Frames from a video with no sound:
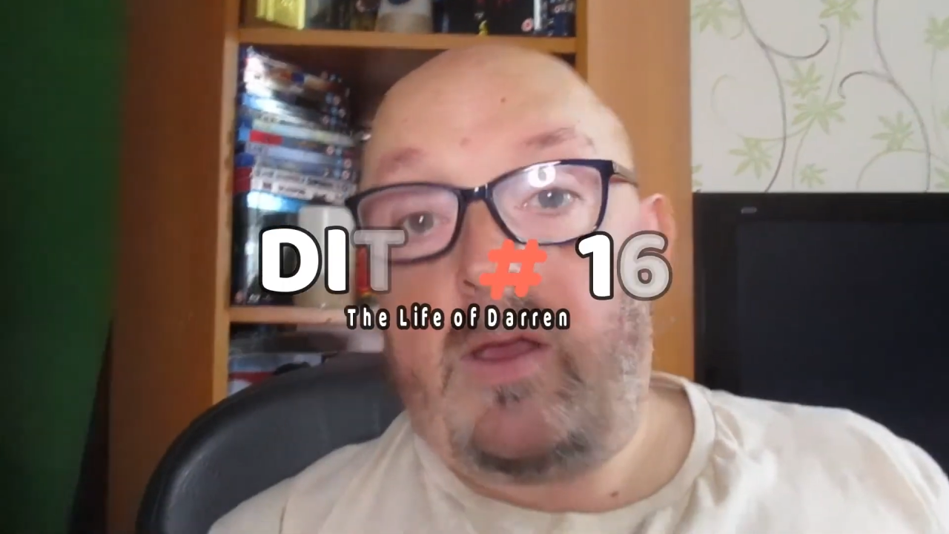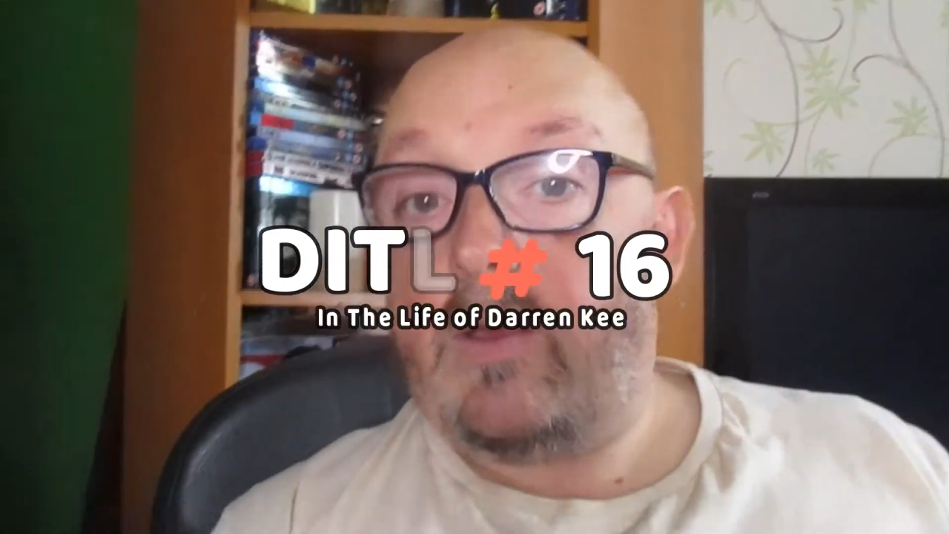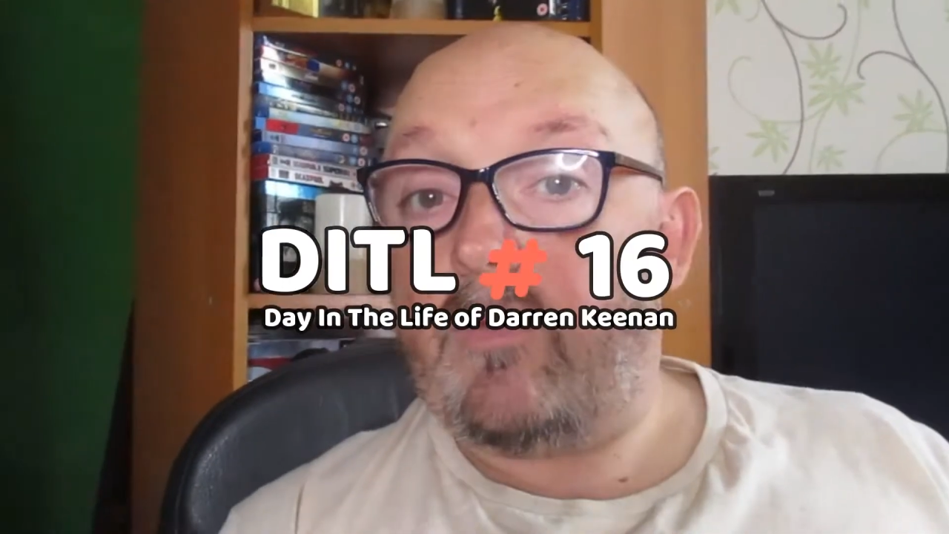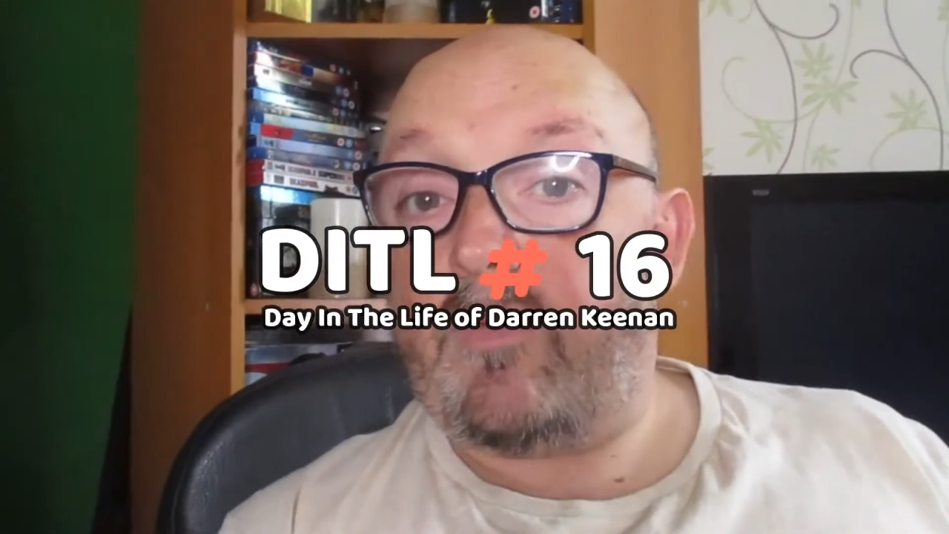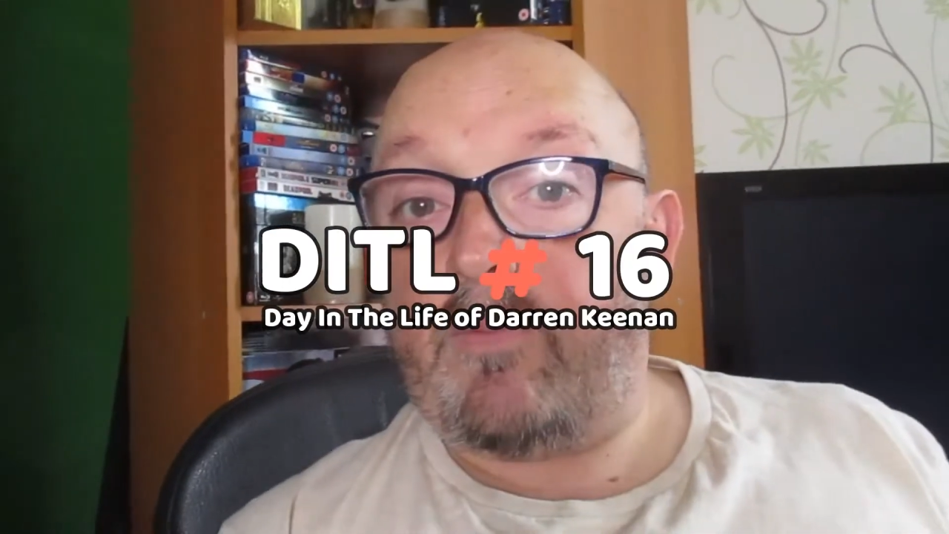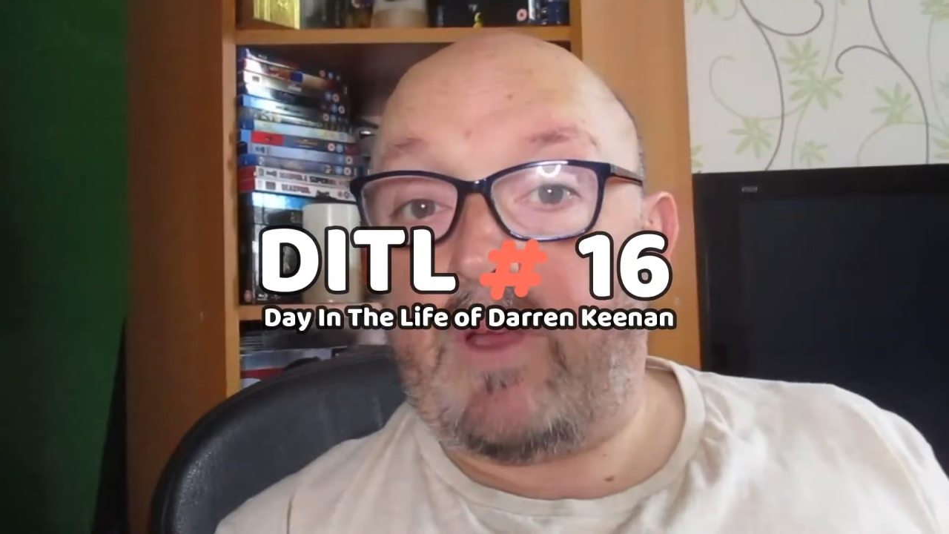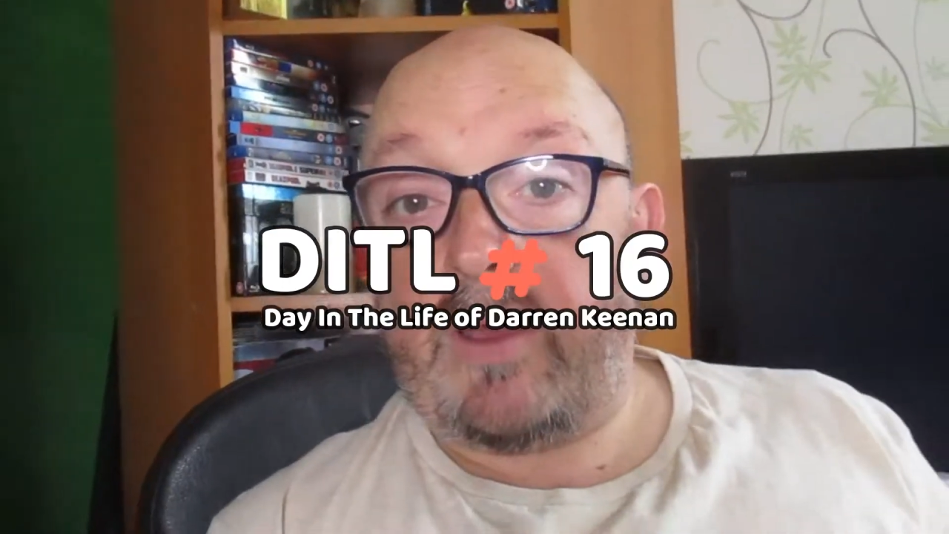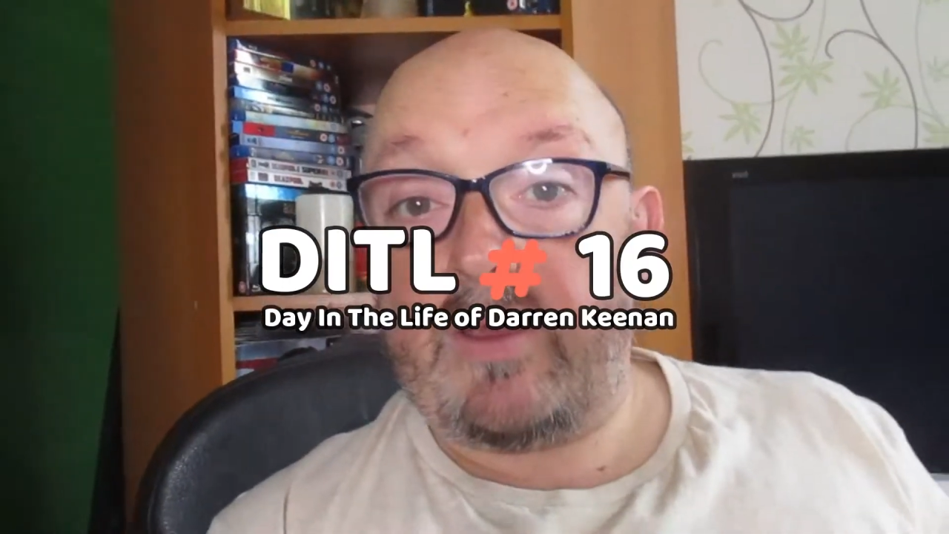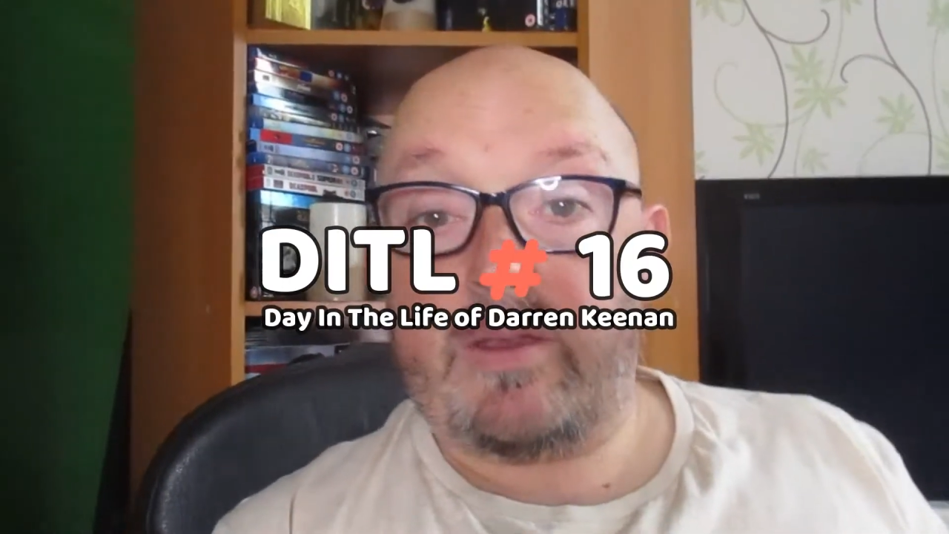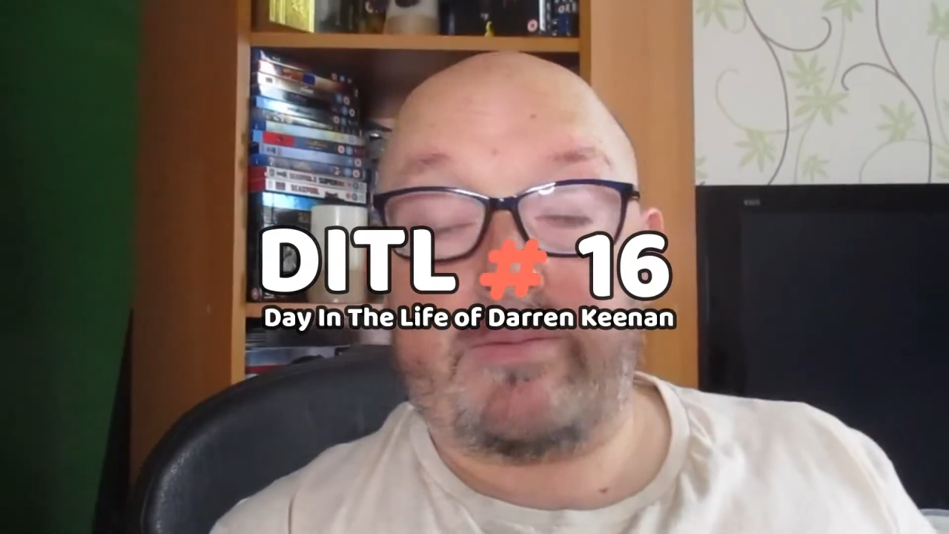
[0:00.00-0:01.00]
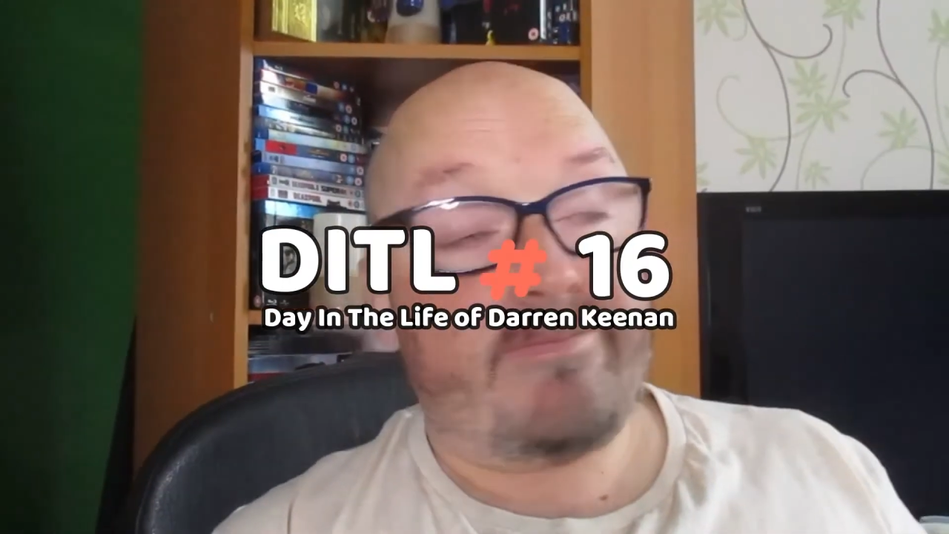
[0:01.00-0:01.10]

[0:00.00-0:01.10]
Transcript: of my